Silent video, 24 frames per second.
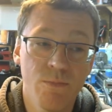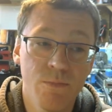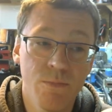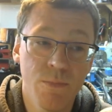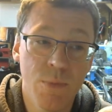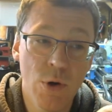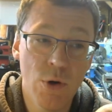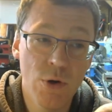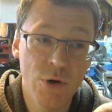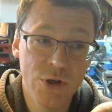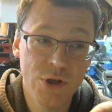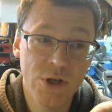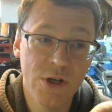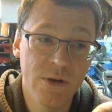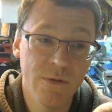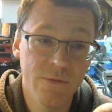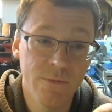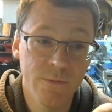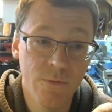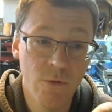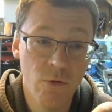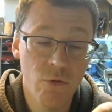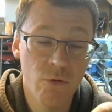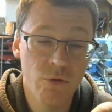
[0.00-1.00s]
pushing
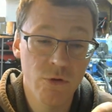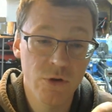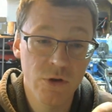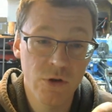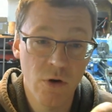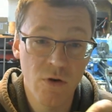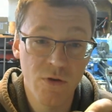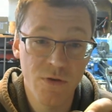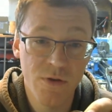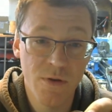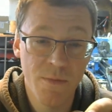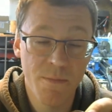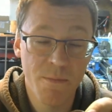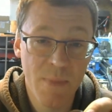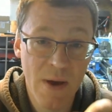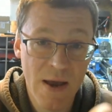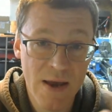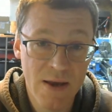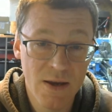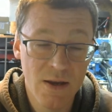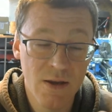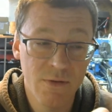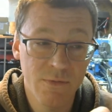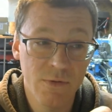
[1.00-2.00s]
force on the
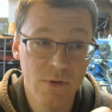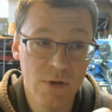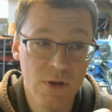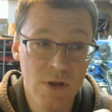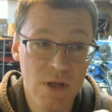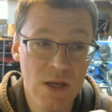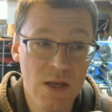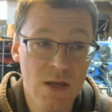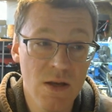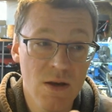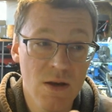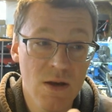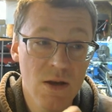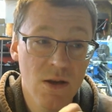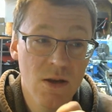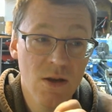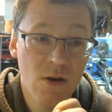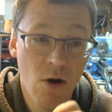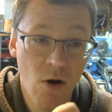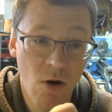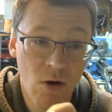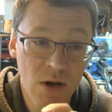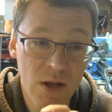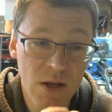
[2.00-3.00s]
back of the
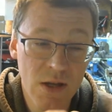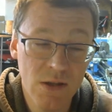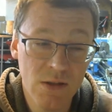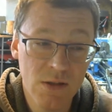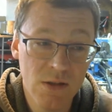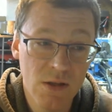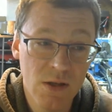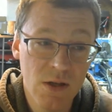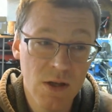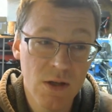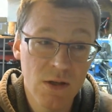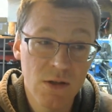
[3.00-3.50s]
collet,